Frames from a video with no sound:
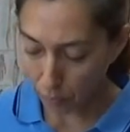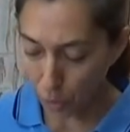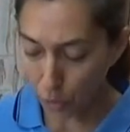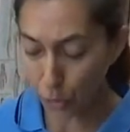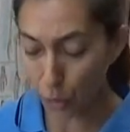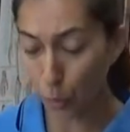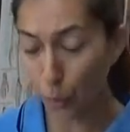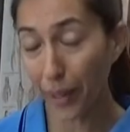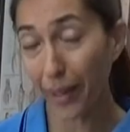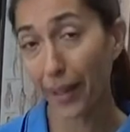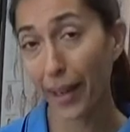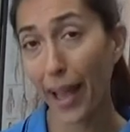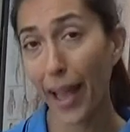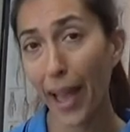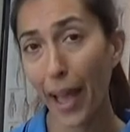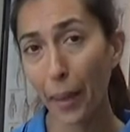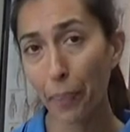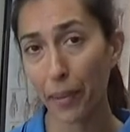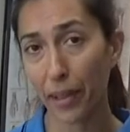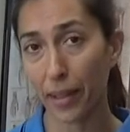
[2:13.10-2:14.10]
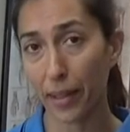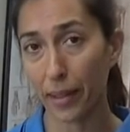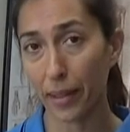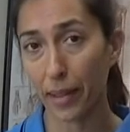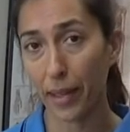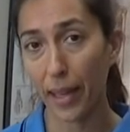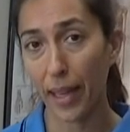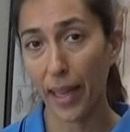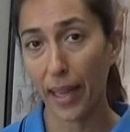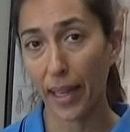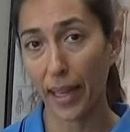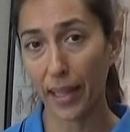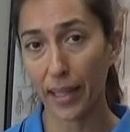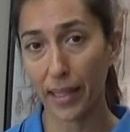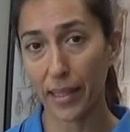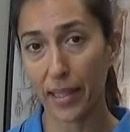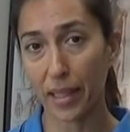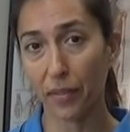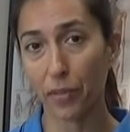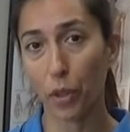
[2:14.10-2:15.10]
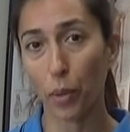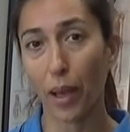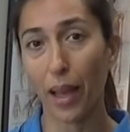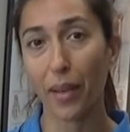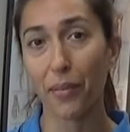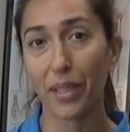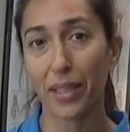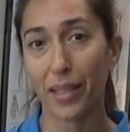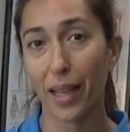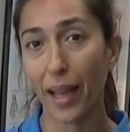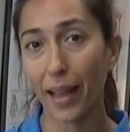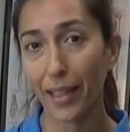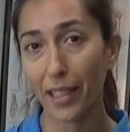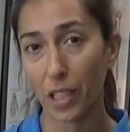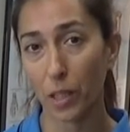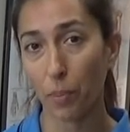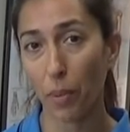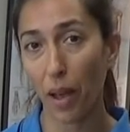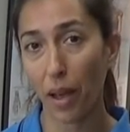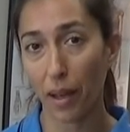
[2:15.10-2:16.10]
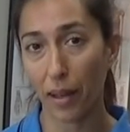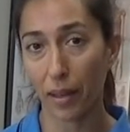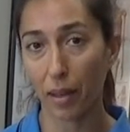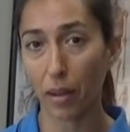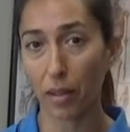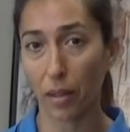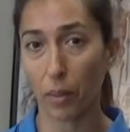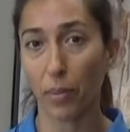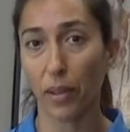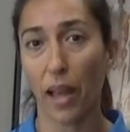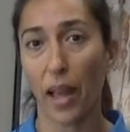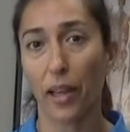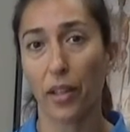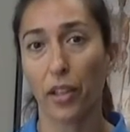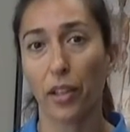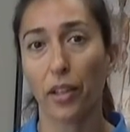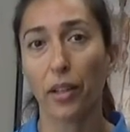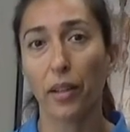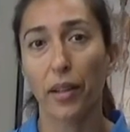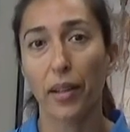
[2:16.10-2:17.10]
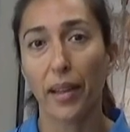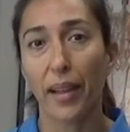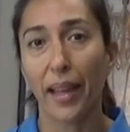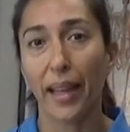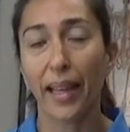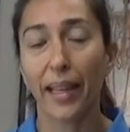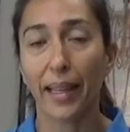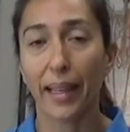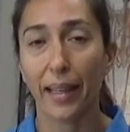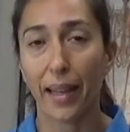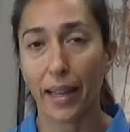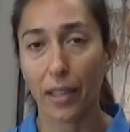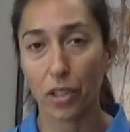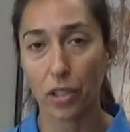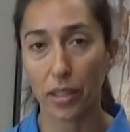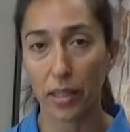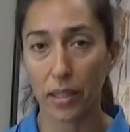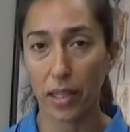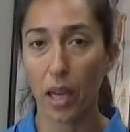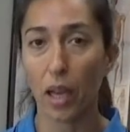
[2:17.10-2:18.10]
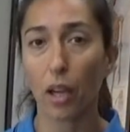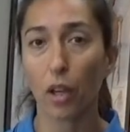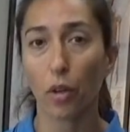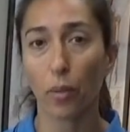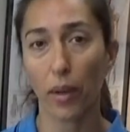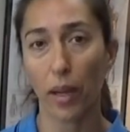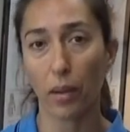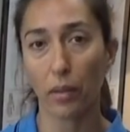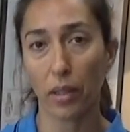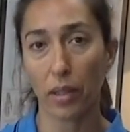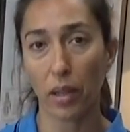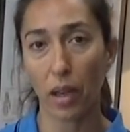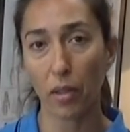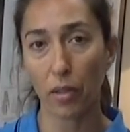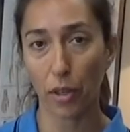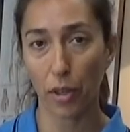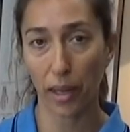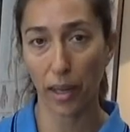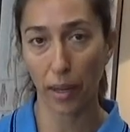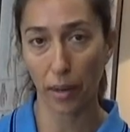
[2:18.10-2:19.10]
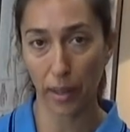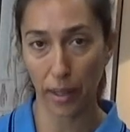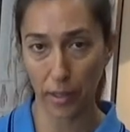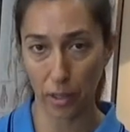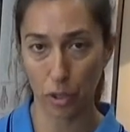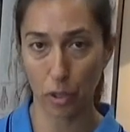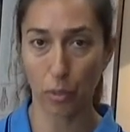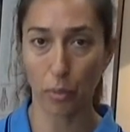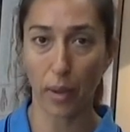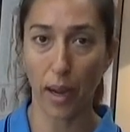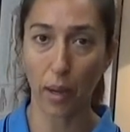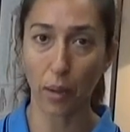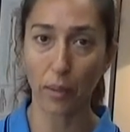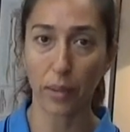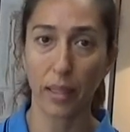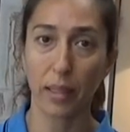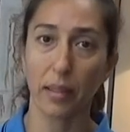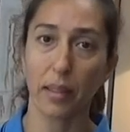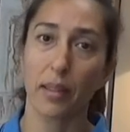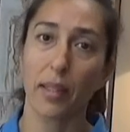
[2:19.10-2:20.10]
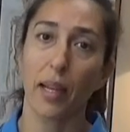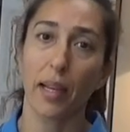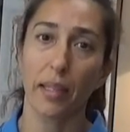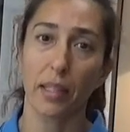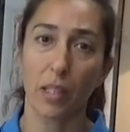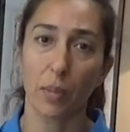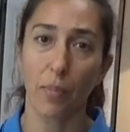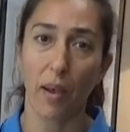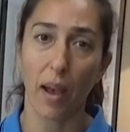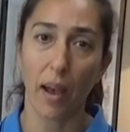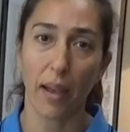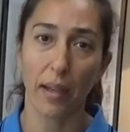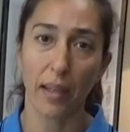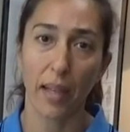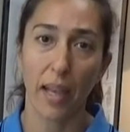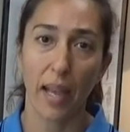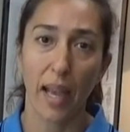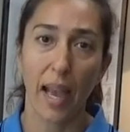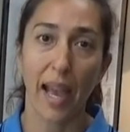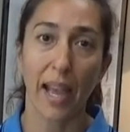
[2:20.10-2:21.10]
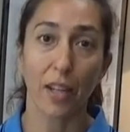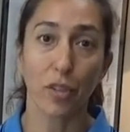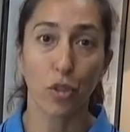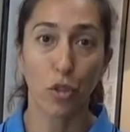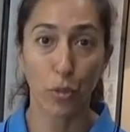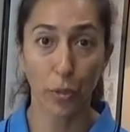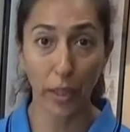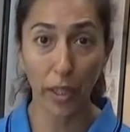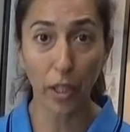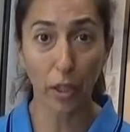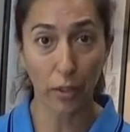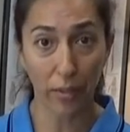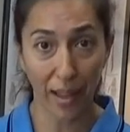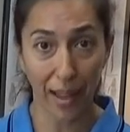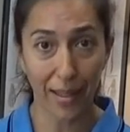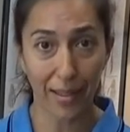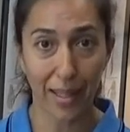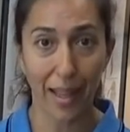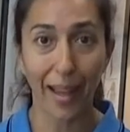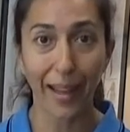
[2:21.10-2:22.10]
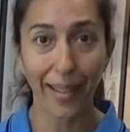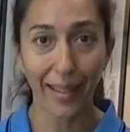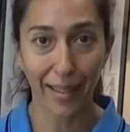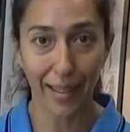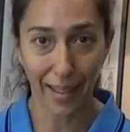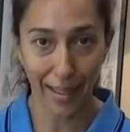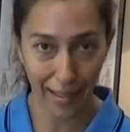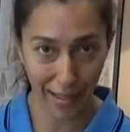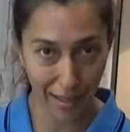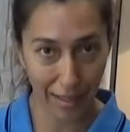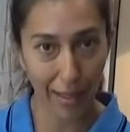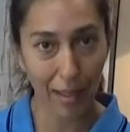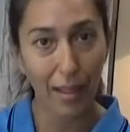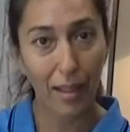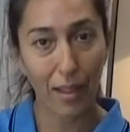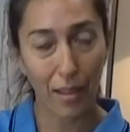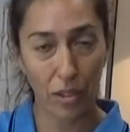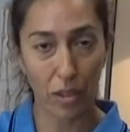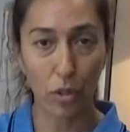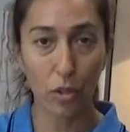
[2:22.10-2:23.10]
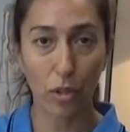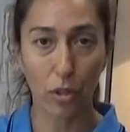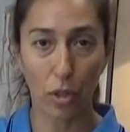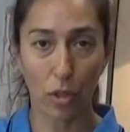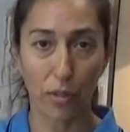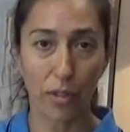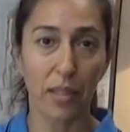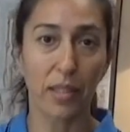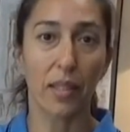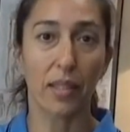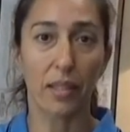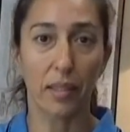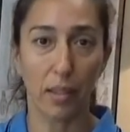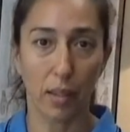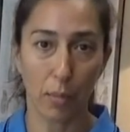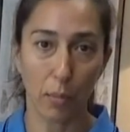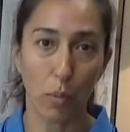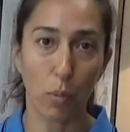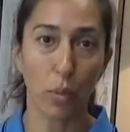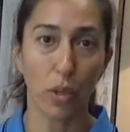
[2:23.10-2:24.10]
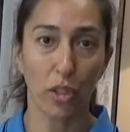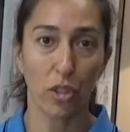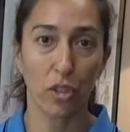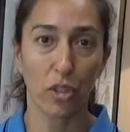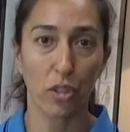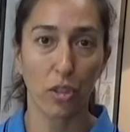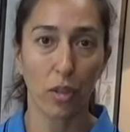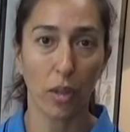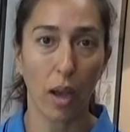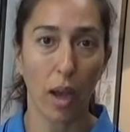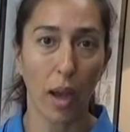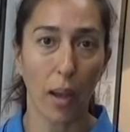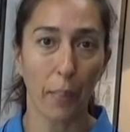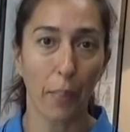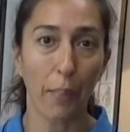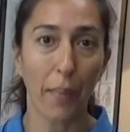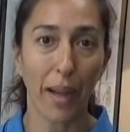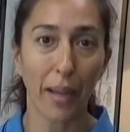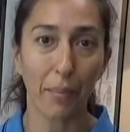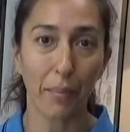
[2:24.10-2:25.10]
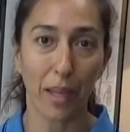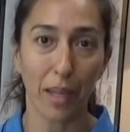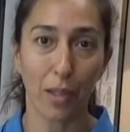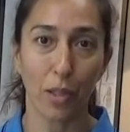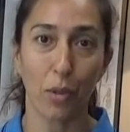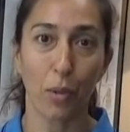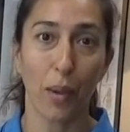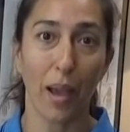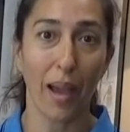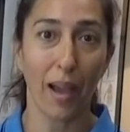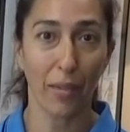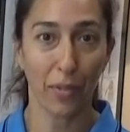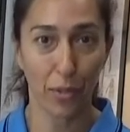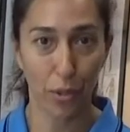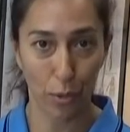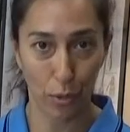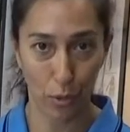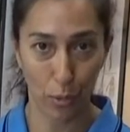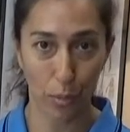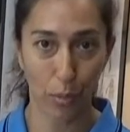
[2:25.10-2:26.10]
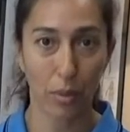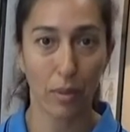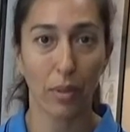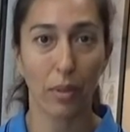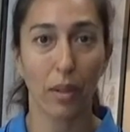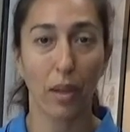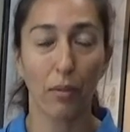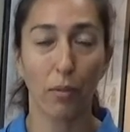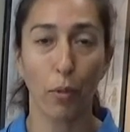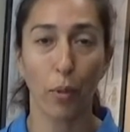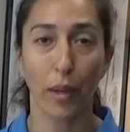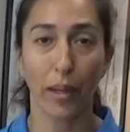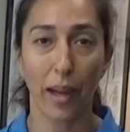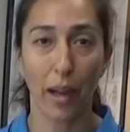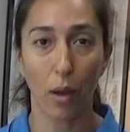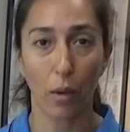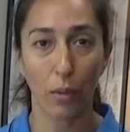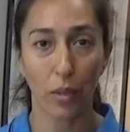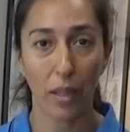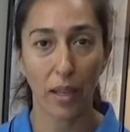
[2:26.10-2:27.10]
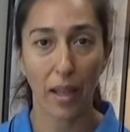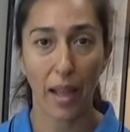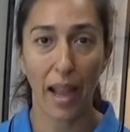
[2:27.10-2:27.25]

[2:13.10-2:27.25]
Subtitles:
So what can happen is if you have a tight spot on the bladder, it can actually tug around on other areas surrounding the tight spot and trigger that tightness to the nervous system, which might make you have to void out.